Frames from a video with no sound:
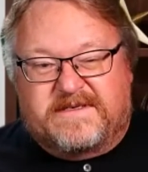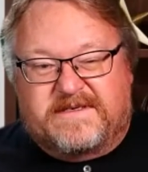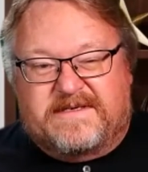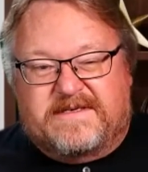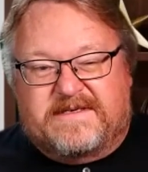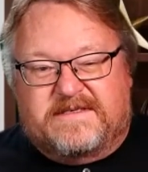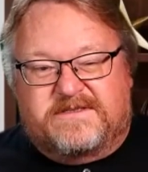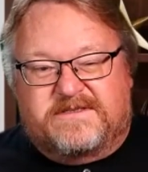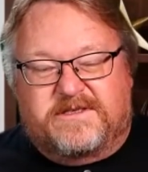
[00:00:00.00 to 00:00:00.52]

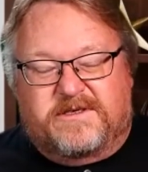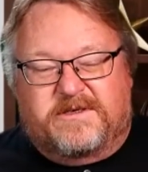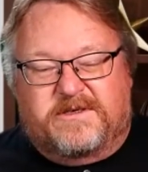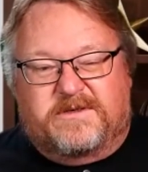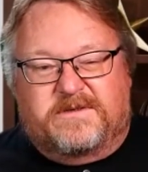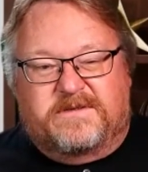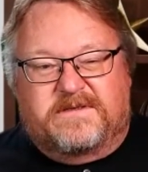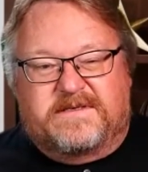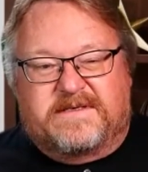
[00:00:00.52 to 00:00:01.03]

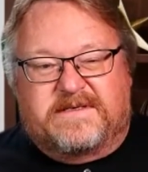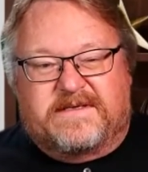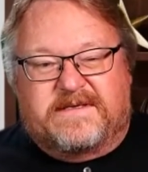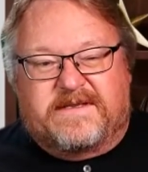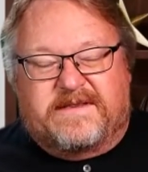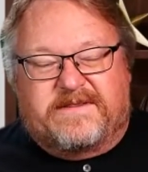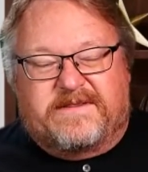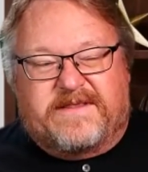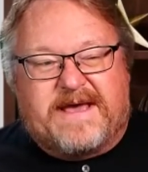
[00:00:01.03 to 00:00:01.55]
So
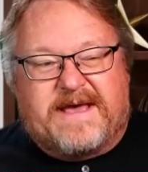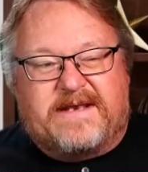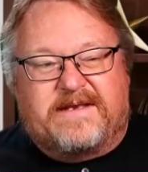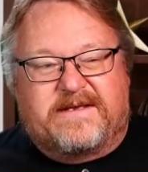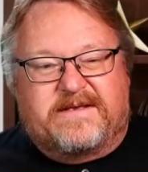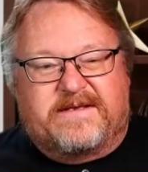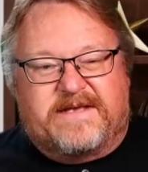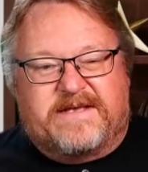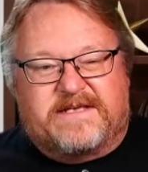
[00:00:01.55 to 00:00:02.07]

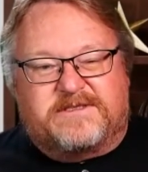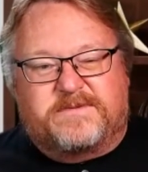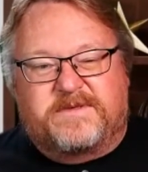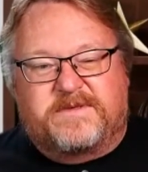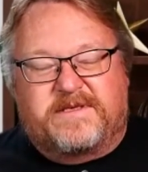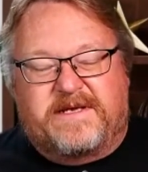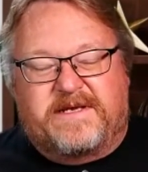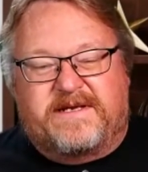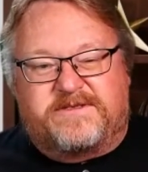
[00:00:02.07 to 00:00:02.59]
that's
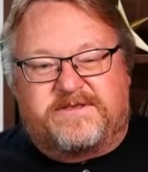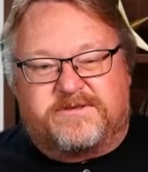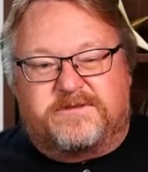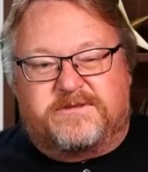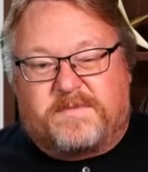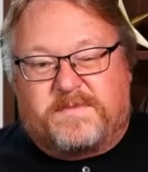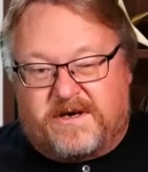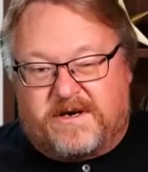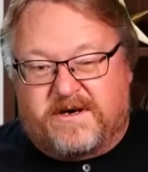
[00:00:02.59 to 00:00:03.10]
really an integral
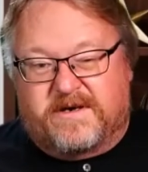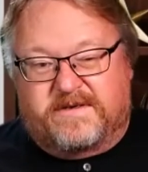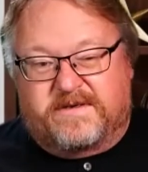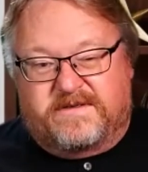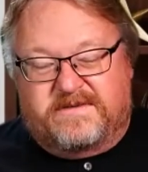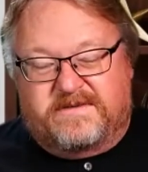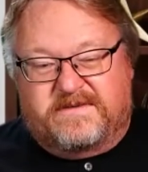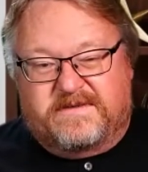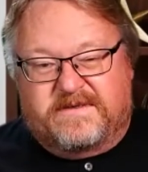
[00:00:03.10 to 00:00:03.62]
part
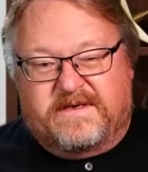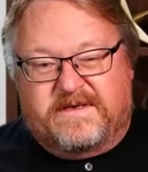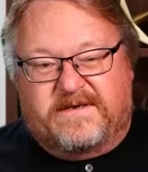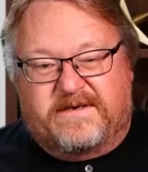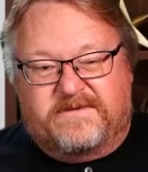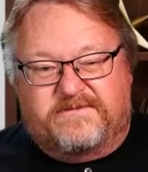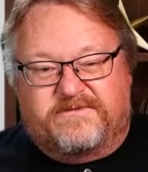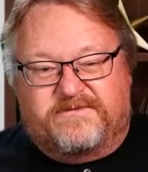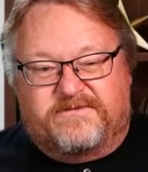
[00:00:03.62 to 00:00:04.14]

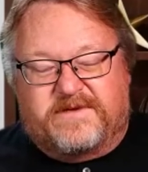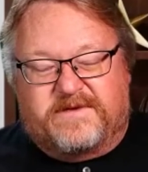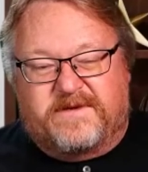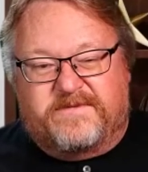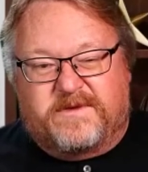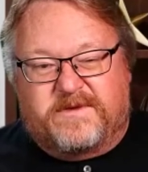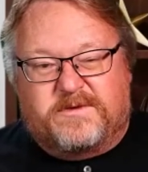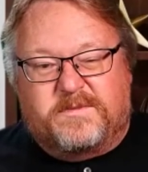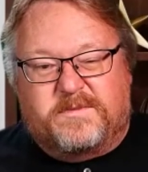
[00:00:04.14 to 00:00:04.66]
of the
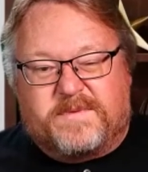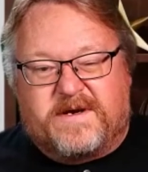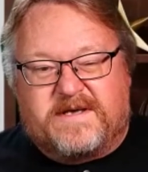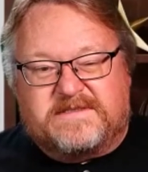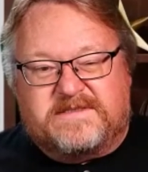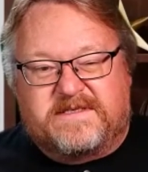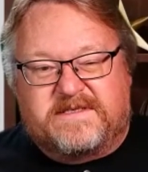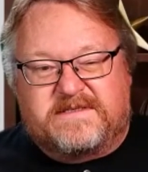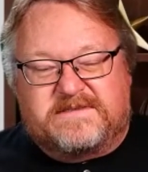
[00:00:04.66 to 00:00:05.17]
whole
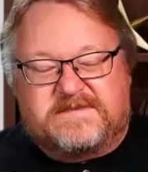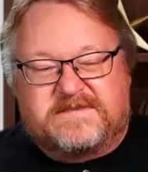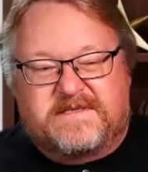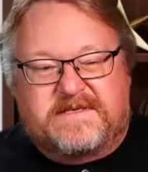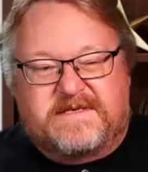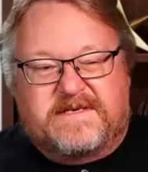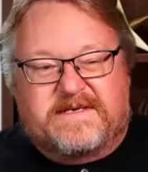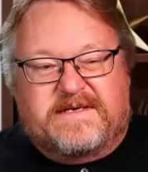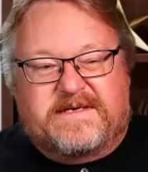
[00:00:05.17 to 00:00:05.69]
process.
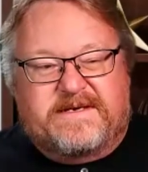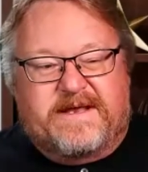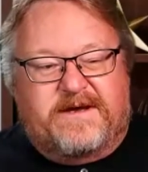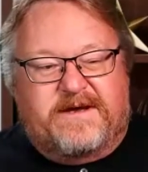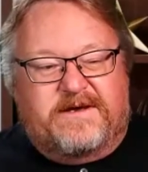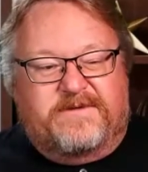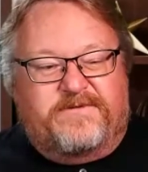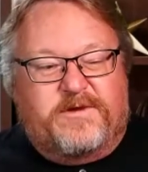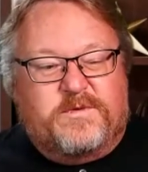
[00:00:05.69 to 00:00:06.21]
Now,
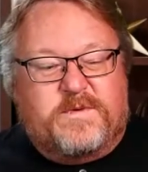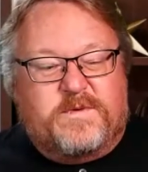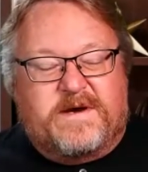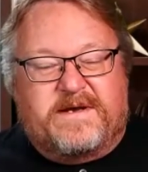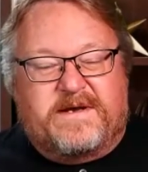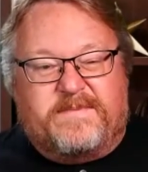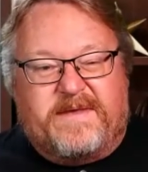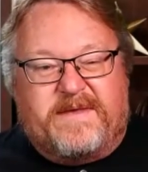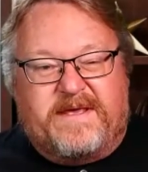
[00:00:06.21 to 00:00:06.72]
if you want to
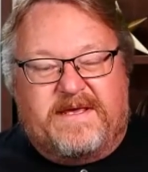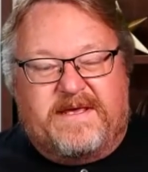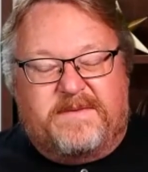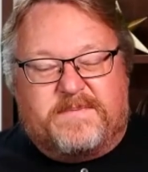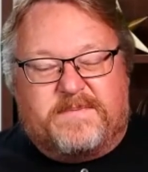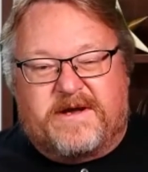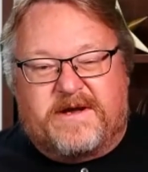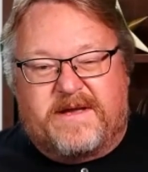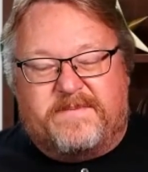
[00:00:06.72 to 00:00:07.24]
be
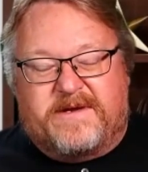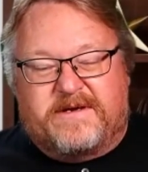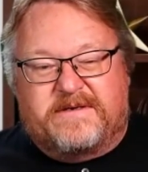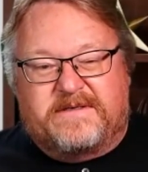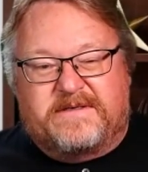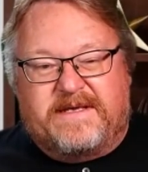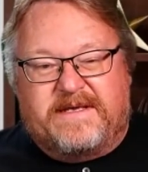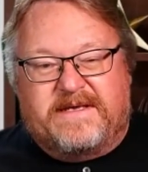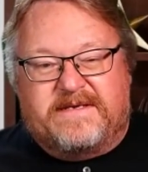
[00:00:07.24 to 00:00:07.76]

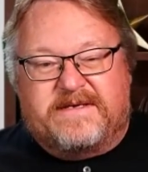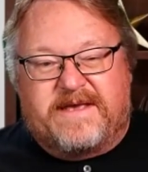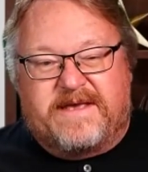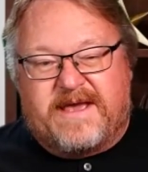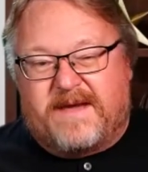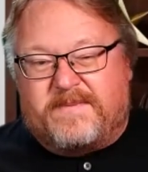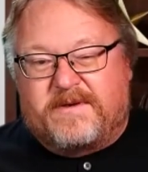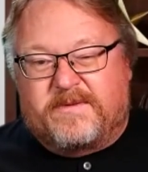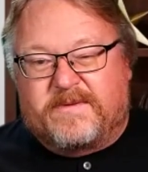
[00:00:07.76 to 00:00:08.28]
primarily into
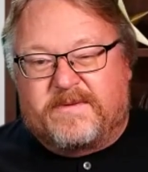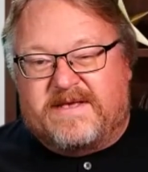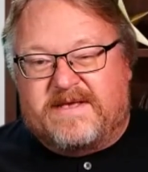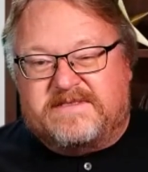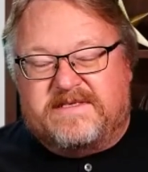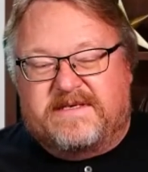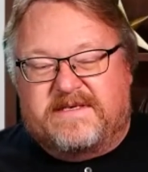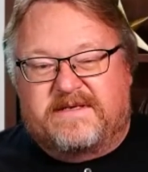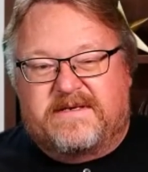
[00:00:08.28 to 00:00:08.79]
capital
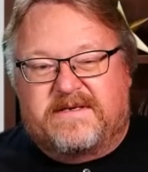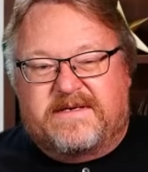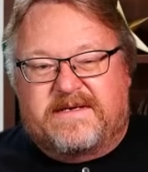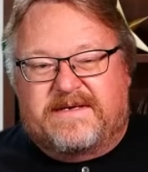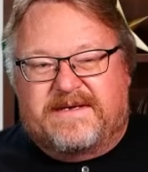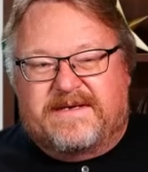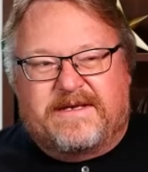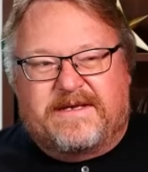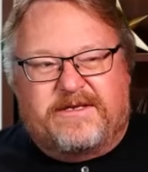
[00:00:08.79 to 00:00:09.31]
raising,
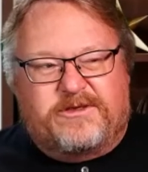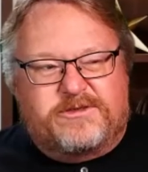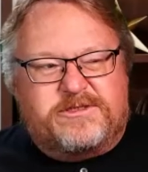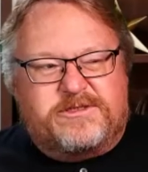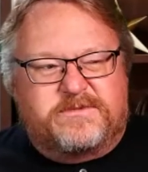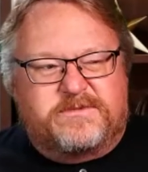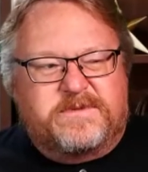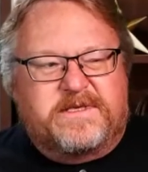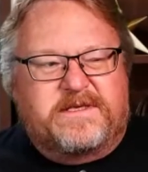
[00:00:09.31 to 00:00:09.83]
you
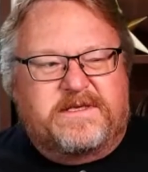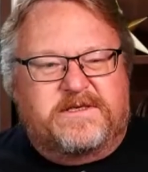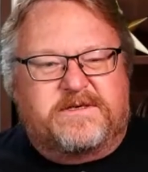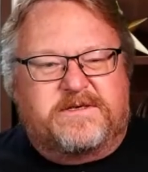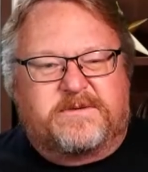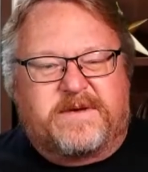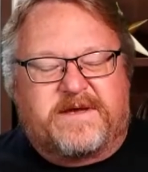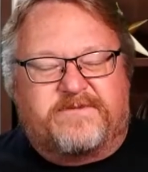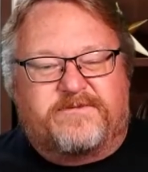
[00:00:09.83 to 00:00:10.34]
should really look
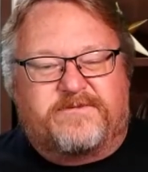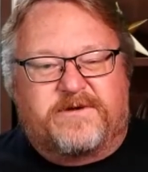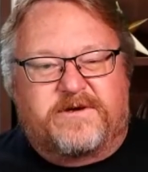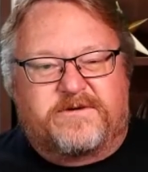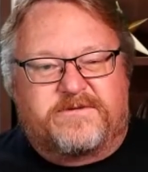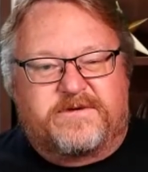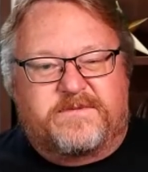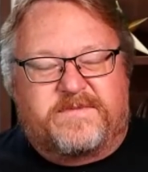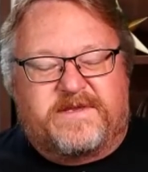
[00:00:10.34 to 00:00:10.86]
around for a
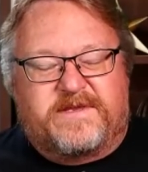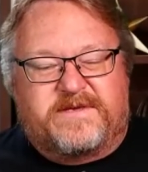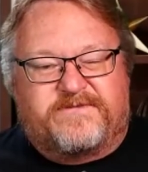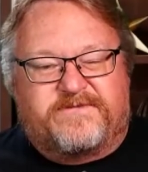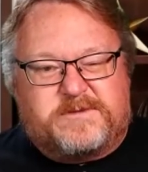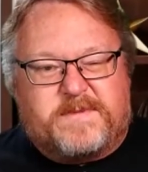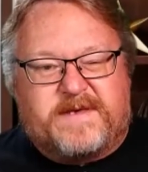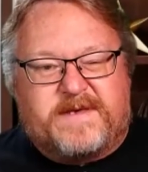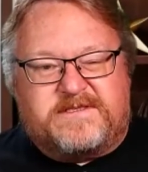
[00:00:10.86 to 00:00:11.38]
group that
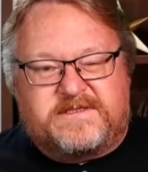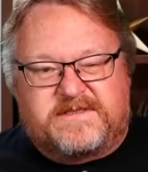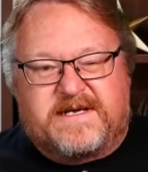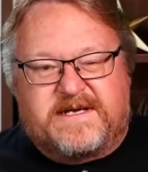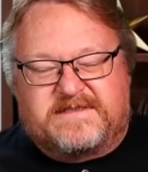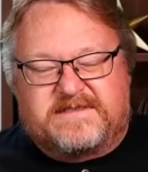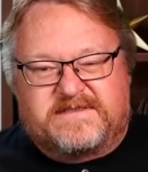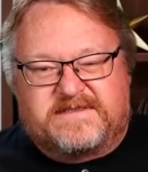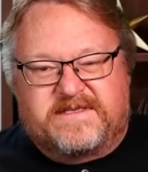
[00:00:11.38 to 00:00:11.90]

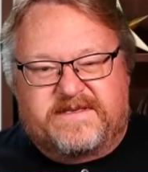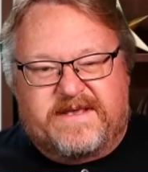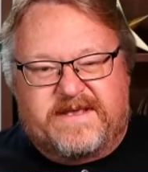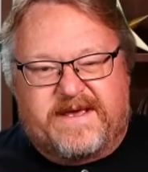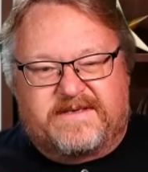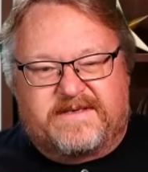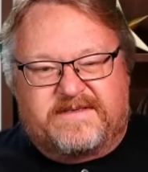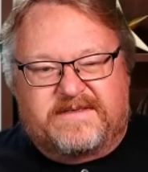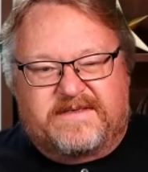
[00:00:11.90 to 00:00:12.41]
specializes in
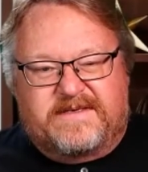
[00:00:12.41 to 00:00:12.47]
that.